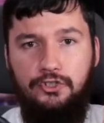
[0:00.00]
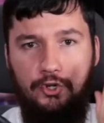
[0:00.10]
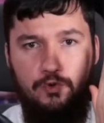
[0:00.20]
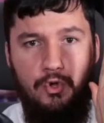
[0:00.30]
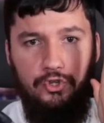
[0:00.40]

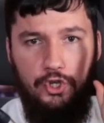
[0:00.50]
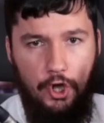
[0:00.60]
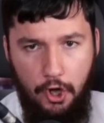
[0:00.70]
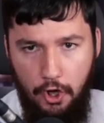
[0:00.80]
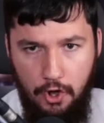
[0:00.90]
do
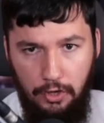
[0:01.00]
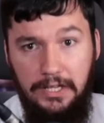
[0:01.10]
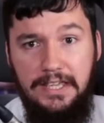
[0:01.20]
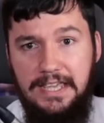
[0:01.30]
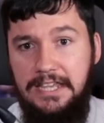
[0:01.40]

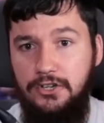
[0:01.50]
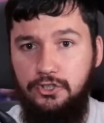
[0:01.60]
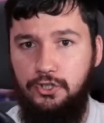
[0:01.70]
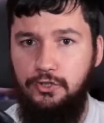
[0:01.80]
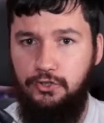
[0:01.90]
curl
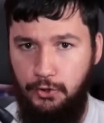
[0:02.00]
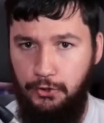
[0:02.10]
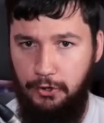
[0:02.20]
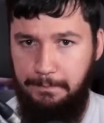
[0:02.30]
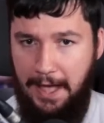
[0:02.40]
into
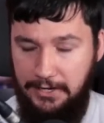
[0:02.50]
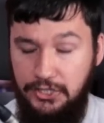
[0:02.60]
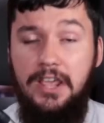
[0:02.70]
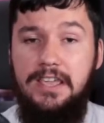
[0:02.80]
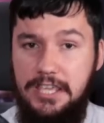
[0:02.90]
sudo bash.